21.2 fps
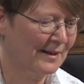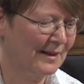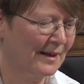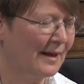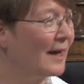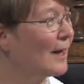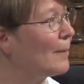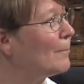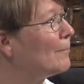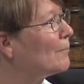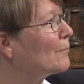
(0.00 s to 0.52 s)

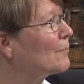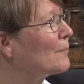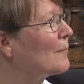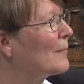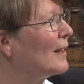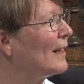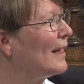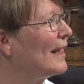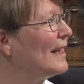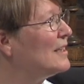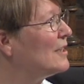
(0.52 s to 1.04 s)

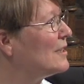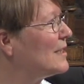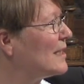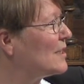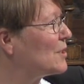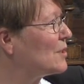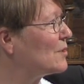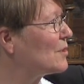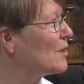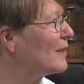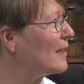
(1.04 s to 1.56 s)
In
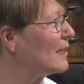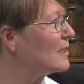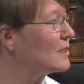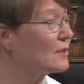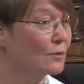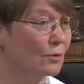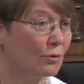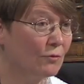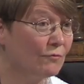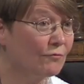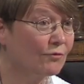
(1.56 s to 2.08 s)
addition to these
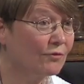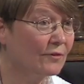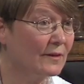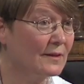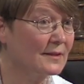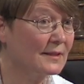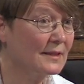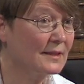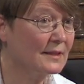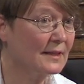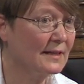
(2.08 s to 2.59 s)

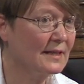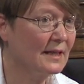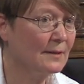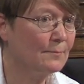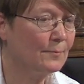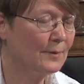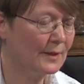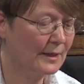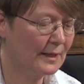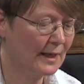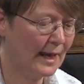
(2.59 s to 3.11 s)
conferences,
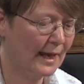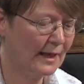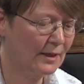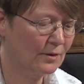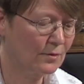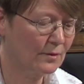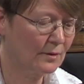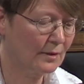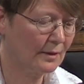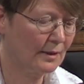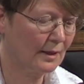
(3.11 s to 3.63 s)

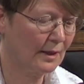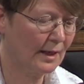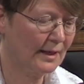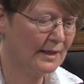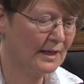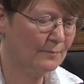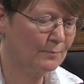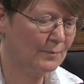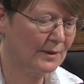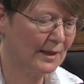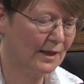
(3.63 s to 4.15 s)

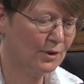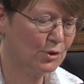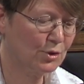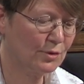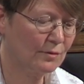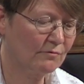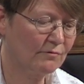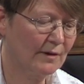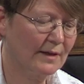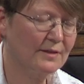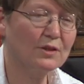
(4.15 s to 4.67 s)
IAPH
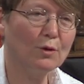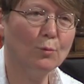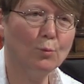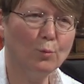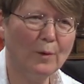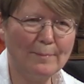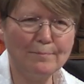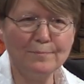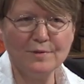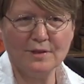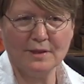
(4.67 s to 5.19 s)
runs a
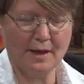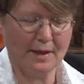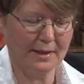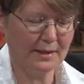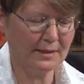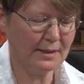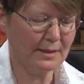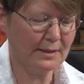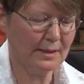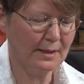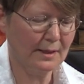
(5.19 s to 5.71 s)

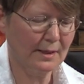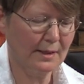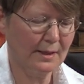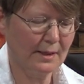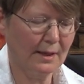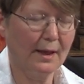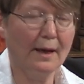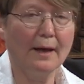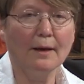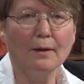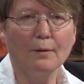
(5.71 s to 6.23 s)
website
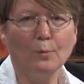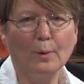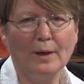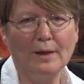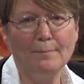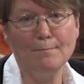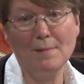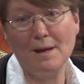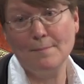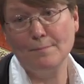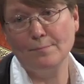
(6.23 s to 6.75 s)

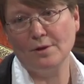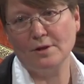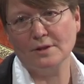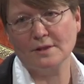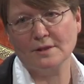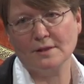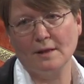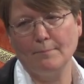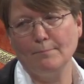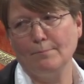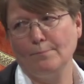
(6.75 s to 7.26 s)
where members
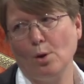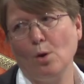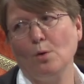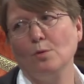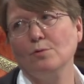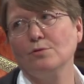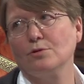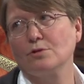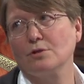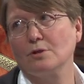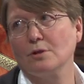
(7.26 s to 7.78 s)
can
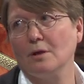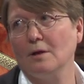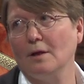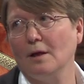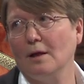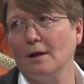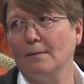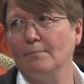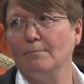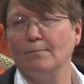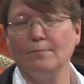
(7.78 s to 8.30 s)
post
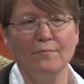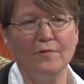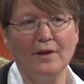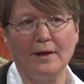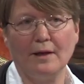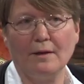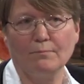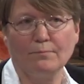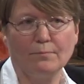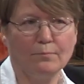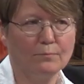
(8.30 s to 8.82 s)

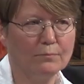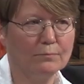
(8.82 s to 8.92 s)
their